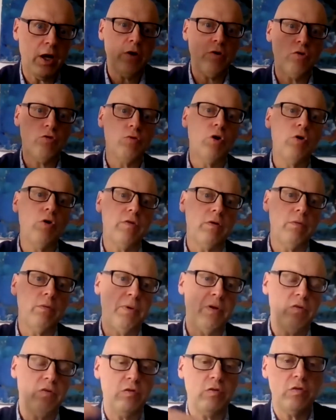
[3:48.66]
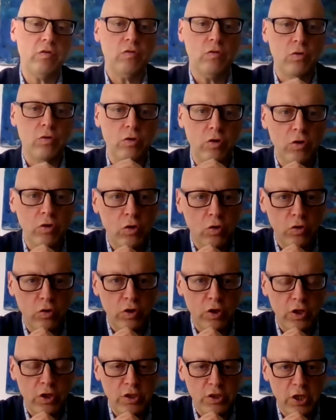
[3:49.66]
growth in business is going to
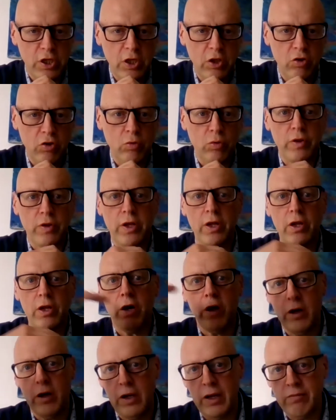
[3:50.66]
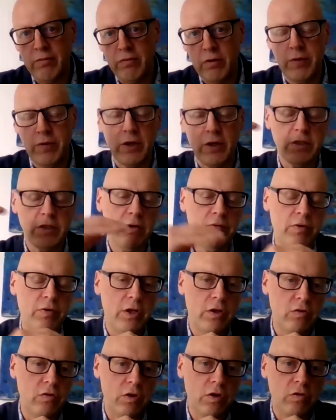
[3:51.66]
continue, or that higher level of
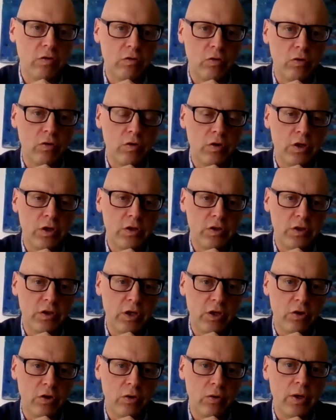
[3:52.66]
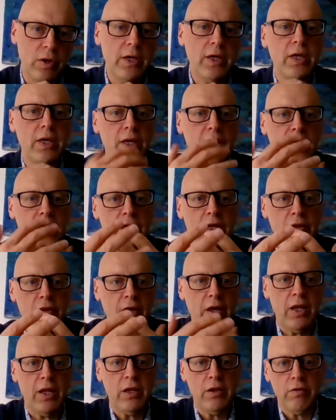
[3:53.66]
activity is going to continue,
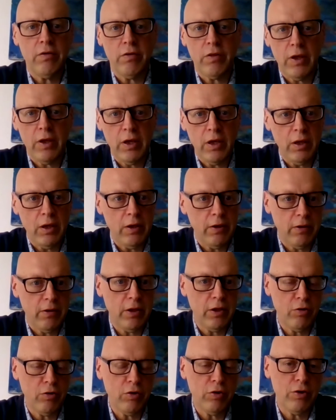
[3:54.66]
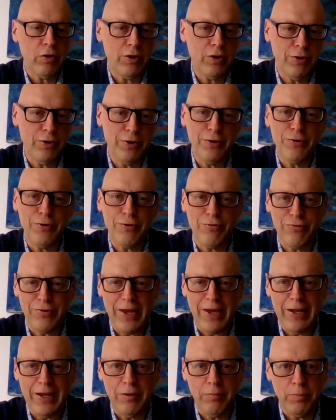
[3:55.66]
then they
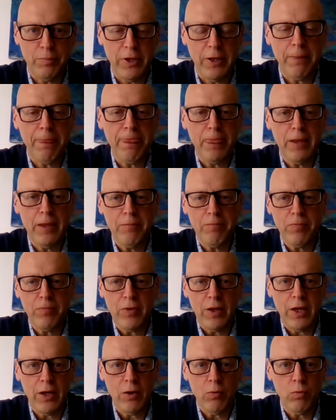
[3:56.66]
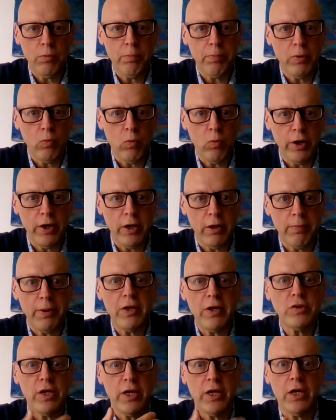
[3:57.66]
understandably would be worried
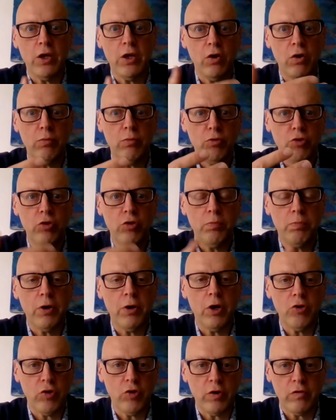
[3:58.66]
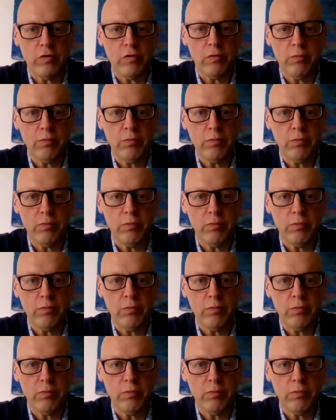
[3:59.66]
about taking on new projects,